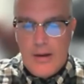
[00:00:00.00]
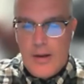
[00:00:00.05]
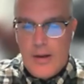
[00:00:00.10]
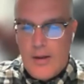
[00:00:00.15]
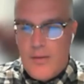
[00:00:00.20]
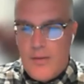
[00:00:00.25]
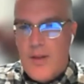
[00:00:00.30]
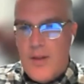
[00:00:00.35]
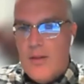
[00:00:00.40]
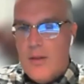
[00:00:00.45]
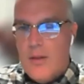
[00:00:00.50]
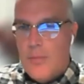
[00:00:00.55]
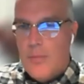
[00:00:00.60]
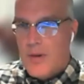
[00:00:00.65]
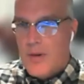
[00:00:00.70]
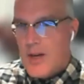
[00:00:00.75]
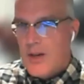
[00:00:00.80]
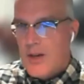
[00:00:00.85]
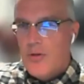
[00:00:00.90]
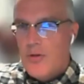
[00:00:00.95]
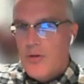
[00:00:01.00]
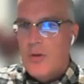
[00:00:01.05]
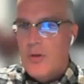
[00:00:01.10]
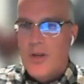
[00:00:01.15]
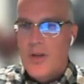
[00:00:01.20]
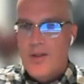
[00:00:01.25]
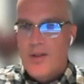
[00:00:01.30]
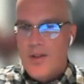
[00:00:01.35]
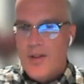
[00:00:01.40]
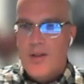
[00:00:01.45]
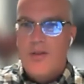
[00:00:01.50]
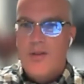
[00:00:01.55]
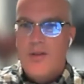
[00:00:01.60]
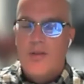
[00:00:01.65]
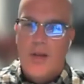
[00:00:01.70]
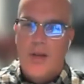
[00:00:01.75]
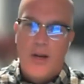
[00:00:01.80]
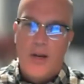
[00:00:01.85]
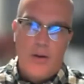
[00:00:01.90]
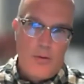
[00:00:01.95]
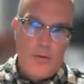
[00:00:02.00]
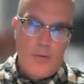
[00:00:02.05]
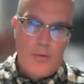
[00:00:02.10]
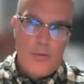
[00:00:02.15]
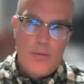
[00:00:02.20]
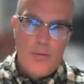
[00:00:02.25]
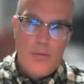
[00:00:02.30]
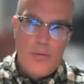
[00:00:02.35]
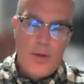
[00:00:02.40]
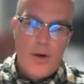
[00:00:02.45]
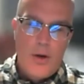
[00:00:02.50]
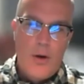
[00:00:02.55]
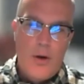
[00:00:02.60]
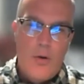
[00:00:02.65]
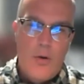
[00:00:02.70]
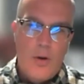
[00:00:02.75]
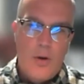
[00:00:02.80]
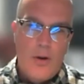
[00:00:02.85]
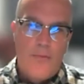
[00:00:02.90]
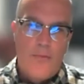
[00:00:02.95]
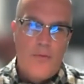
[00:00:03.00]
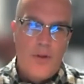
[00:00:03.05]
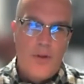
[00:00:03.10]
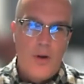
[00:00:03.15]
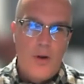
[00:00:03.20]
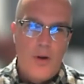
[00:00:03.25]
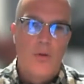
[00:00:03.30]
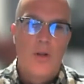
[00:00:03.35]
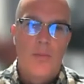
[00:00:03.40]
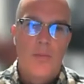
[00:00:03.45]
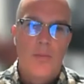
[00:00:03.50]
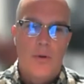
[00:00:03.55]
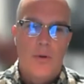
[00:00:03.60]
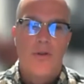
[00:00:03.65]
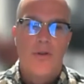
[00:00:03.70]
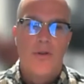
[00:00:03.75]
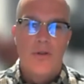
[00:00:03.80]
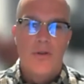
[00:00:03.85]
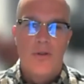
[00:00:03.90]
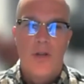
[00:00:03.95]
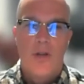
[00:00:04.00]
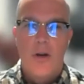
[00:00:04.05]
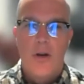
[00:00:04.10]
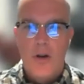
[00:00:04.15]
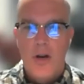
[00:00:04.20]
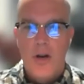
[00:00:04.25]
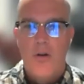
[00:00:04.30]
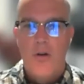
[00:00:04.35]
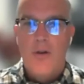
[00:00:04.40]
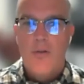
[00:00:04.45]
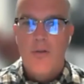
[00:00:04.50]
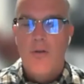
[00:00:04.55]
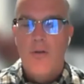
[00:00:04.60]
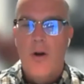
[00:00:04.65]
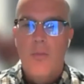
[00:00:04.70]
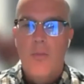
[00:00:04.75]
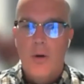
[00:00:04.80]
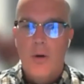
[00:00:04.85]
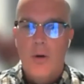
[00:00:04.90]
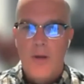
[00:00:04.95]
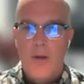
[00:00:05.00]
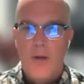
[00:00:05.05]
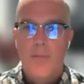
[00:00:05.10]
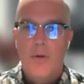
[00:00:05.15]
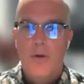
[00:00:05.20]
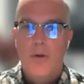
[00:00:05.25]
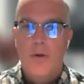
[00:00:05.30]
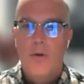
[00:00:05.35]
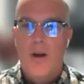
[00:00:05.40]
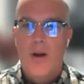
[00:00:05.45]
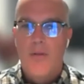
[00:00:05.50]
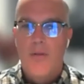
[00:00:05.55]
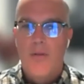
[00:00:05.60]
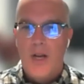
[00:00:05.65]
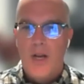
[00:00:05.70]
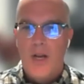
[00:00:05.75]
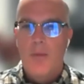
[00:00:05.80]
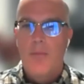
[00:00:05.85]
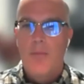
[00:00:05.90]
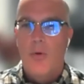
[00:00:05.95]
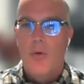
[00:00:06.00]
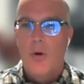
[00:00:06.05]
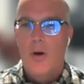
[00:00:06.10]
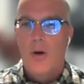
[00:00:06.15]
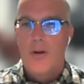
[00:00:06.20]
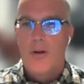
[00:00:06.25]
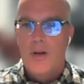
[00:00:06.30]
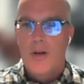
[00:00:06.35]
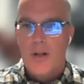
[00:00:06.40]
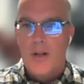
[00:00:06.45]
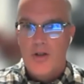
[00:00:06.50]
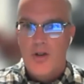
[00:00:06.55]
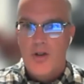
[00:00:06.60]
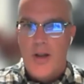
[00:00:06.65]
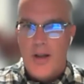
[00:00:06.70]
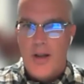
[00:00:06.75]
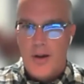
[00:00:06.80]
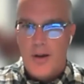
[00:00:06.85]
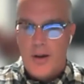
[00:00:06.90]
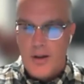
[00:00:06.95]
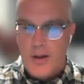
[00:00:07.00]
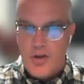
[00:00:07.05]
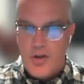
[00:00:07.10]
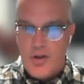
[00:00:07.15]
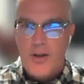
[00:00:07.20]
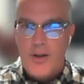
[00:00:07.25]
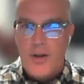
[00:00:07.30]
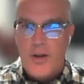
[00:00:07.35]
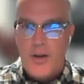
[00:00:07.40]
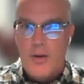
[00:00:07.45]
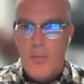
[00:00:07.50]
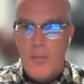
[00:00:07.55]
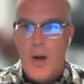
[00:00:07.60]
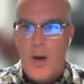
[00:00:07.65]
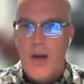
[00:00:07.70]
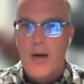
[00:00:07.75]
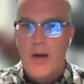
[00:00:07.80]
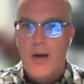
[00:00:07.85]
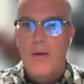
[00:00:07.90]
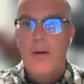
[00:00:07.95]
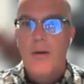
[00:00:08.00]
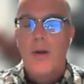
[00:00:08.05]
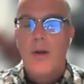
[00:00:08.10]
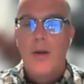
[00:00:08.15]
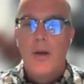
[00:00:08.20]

I think the potential exists that, you know, if the only person that you're hearing from are people who have a keyboard and an agenda in mind,